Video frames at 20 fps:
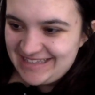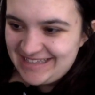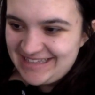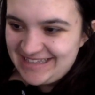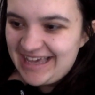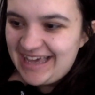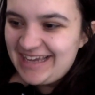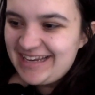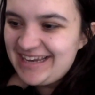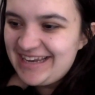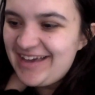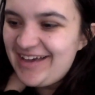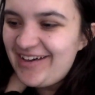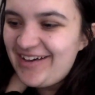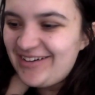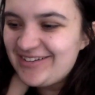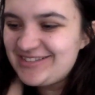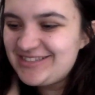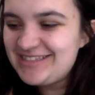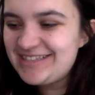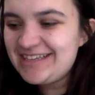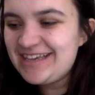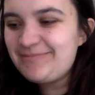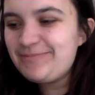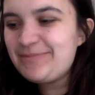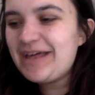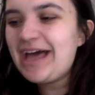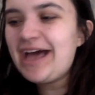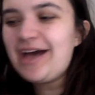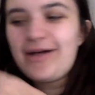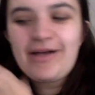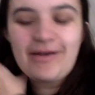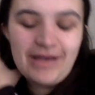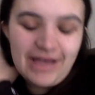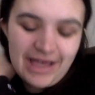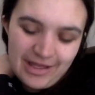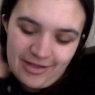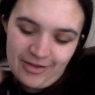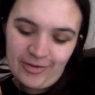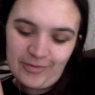I know, but
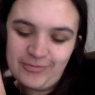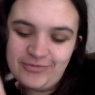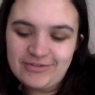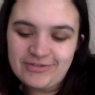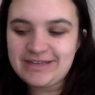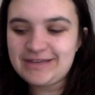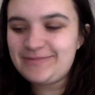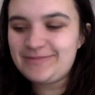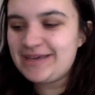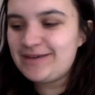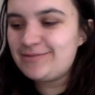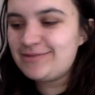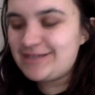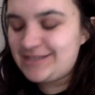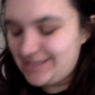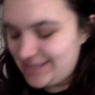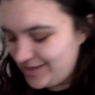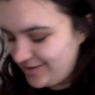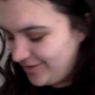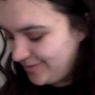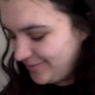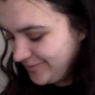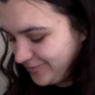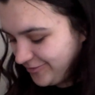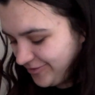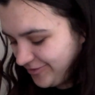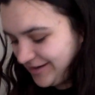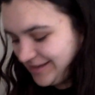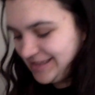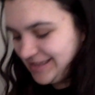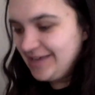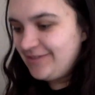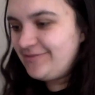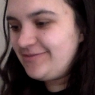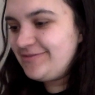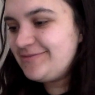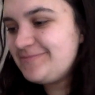I'll hopefully be able to see y'all before I leave.